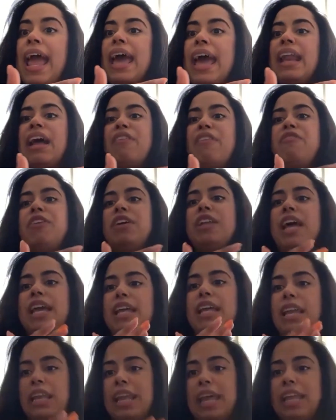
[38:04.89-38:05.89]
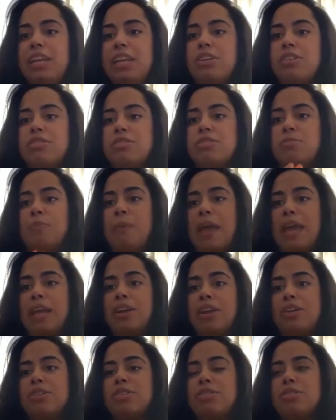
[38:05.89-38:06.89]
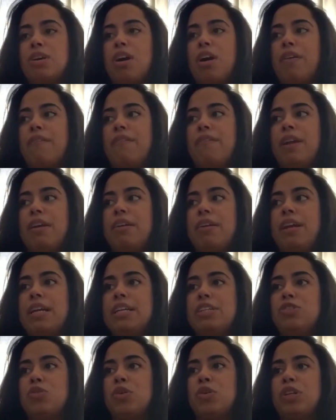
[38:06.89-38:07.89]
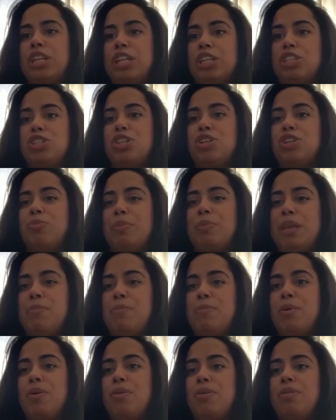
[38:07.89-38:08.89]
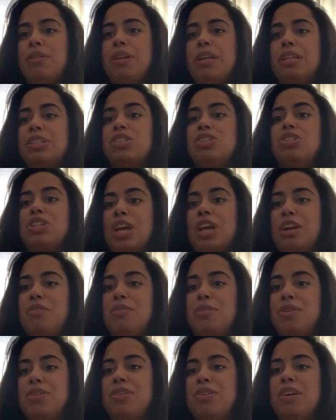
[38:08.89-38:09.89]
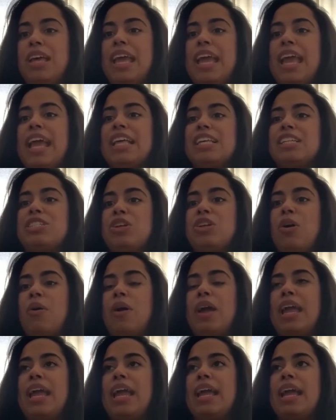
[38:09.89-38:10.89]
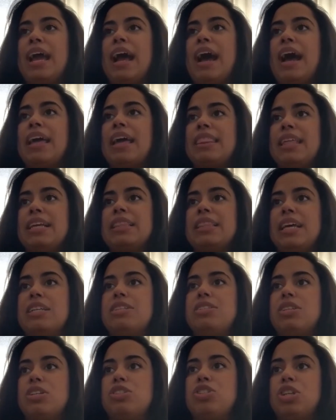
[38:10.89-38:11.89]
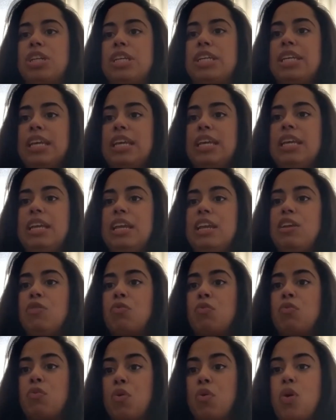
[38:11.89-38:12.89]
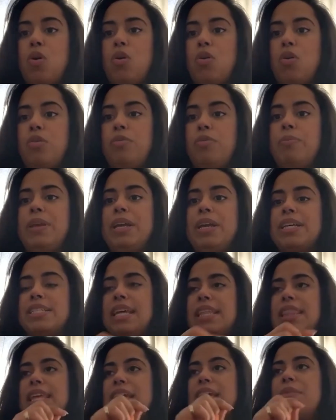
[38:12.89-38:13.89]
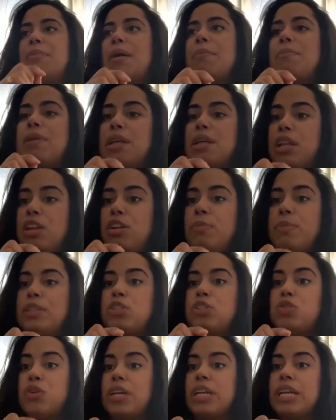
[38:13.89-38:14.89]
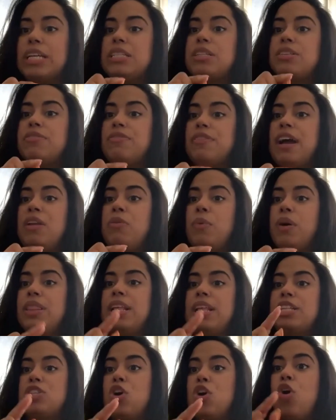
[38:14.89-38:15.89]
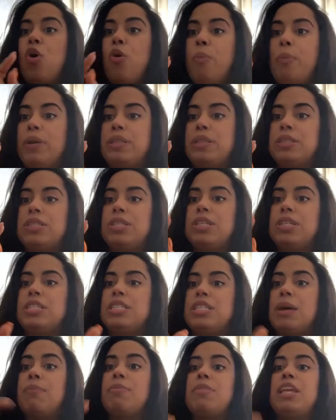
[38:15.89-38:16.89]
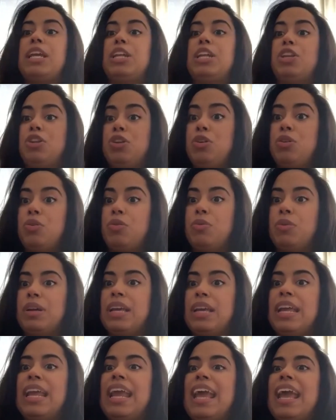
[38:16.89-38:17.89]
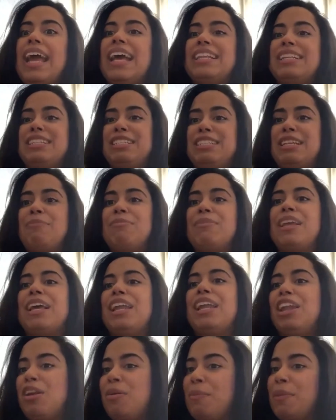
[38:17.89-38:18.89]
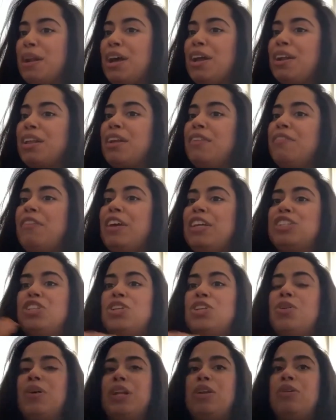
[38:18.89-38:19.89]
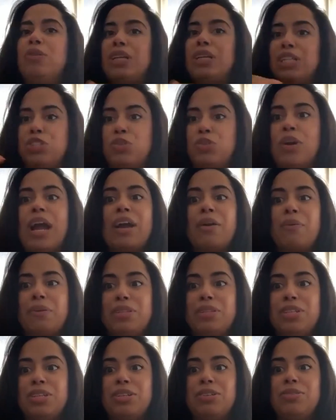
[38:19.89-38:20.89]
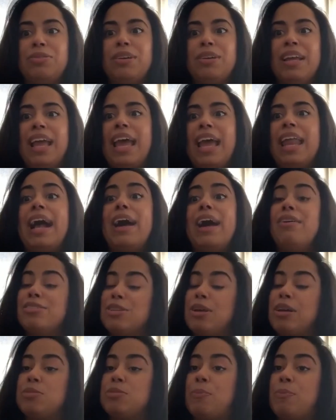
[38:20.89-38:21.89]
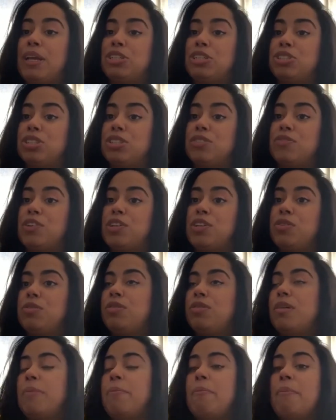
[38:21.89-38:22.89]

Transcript: And I feel like lenders, bankers are very traditional people in general. So I think that's such a key role because I think it might be a little bit tricky to find one that's open to something new mm-hmm. and something a little bit unconventional and who can track with you and also has patience for you.